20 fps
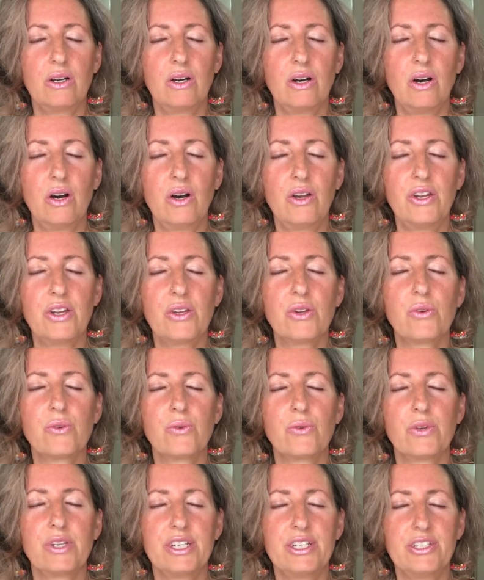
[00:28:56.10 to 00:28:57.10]
on a
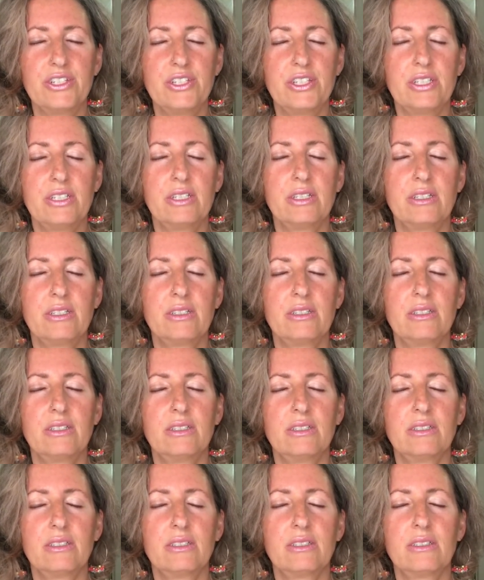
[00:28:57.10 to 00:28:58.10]
grid.
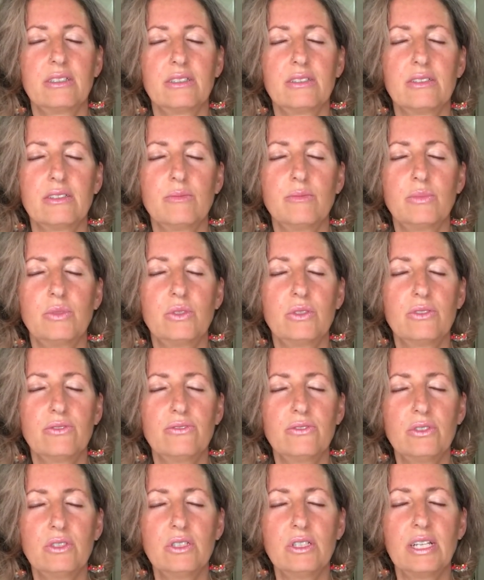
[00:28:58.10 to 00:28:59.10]
It's a
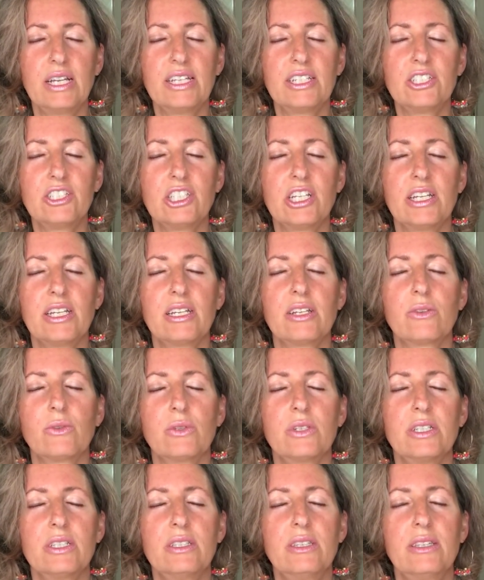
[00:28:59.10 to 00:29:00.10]
beautiful energetic
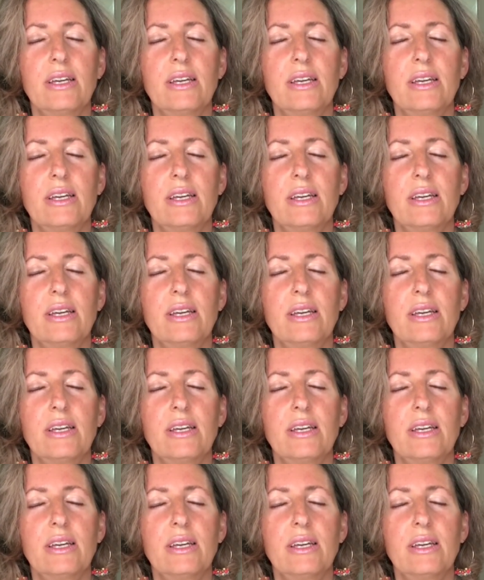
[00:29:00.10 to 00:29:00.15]
grid